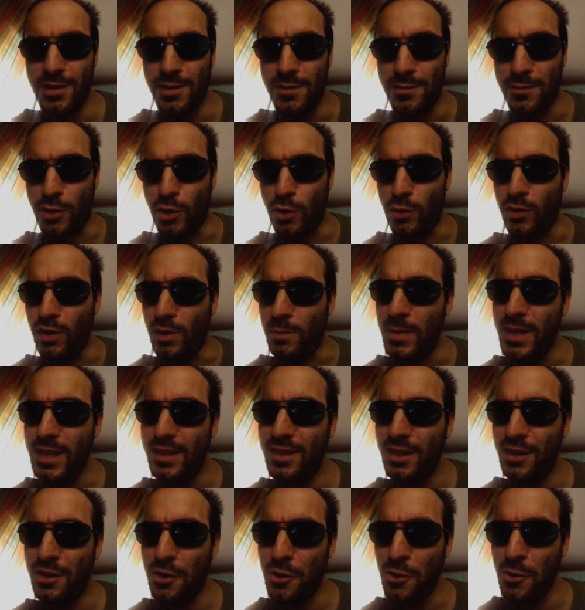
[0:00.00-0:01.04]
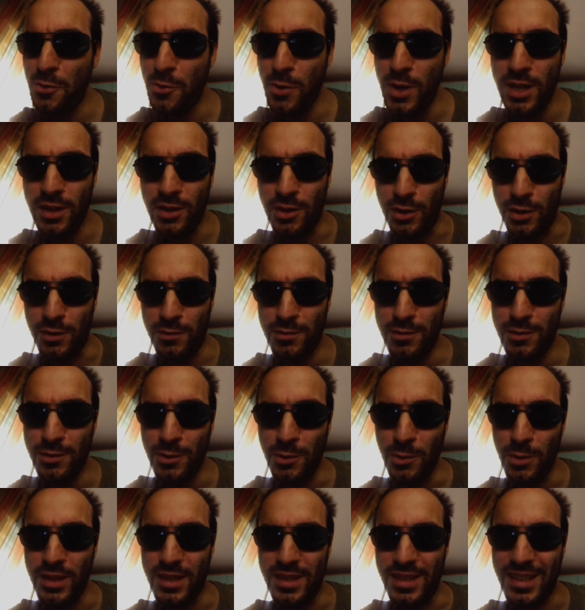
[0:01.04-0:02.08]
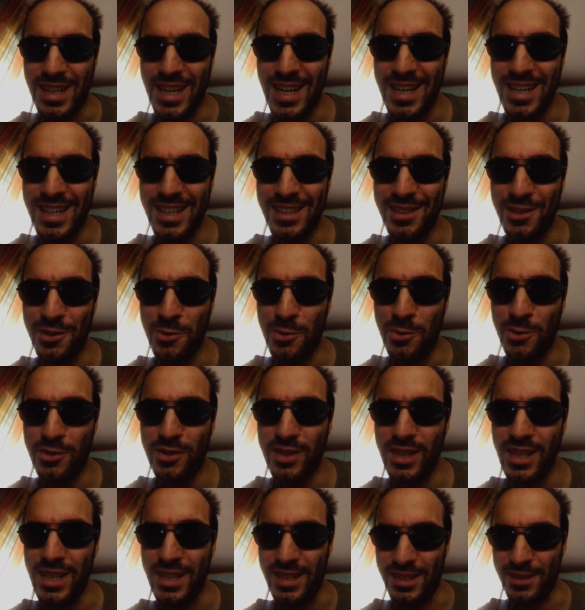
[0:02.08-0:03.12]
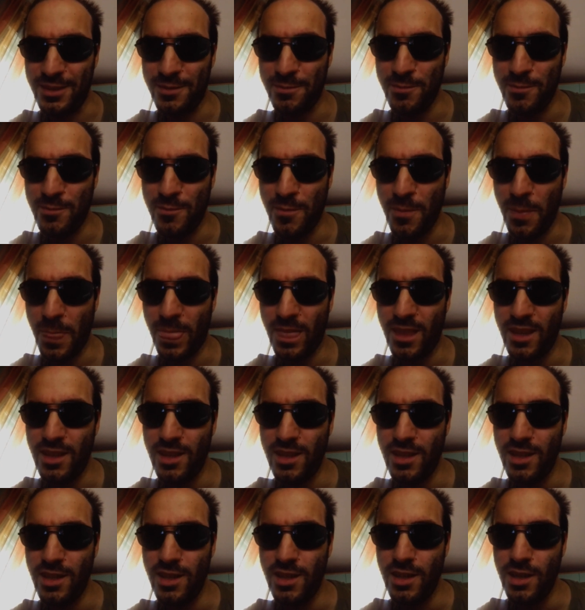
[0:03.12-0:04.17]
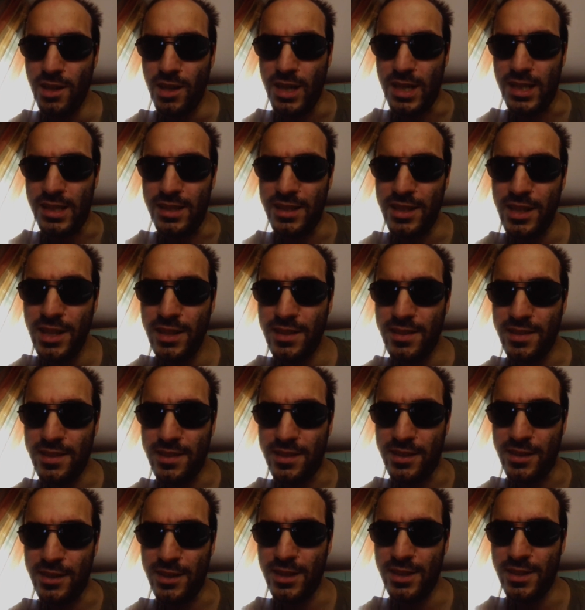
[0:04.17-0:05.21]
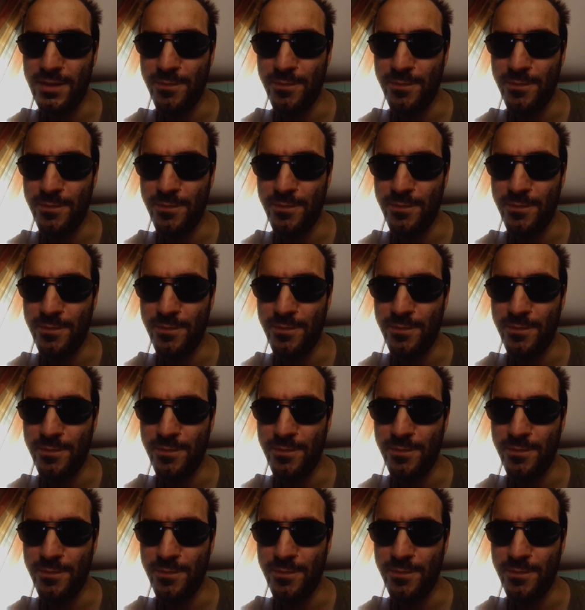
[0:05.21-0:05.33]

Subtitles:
from the mythical window with the colored curtain, and it's